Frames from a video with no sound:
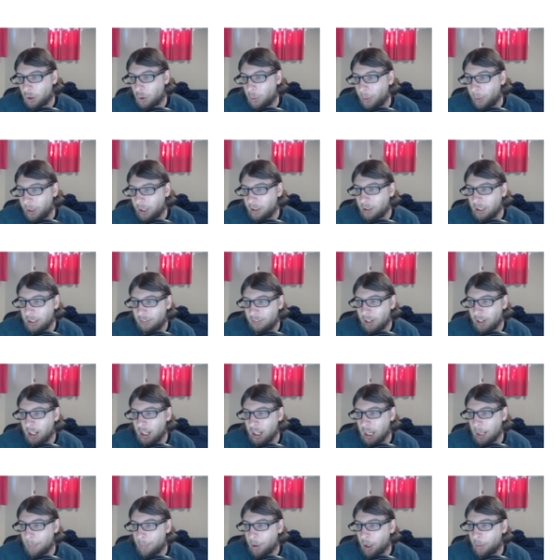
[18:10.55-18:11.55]
quickly
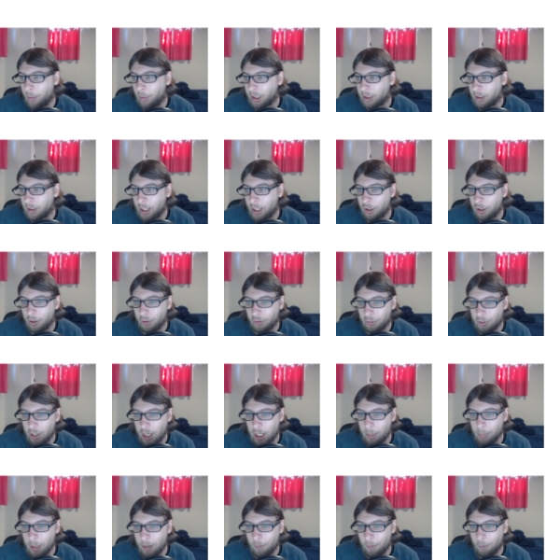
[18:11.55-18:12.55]
cited a public letter
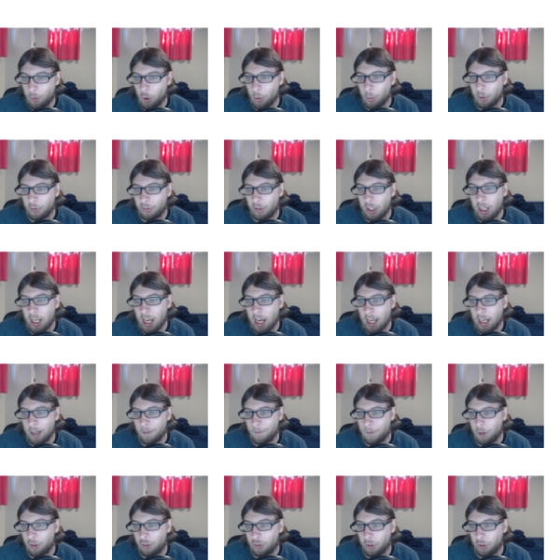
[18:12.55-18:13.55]
signed by former
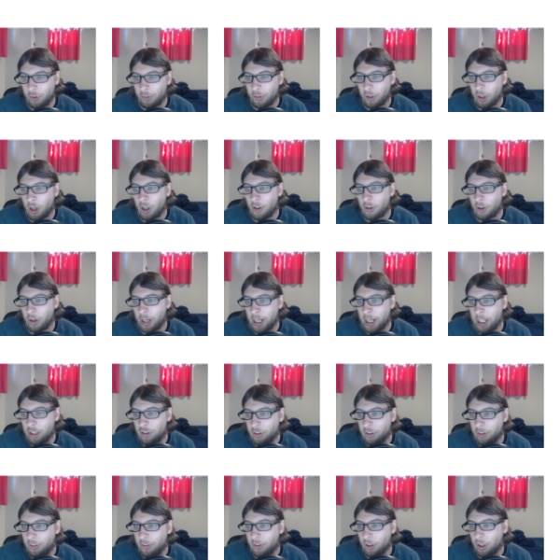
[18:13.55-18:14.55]
CIA officials and other
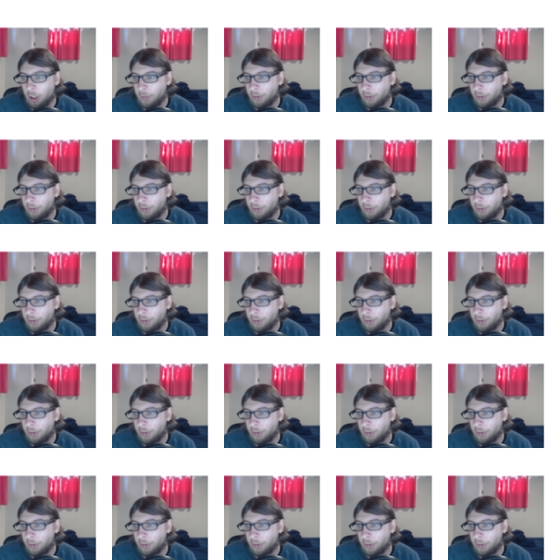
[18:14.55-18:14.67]
agents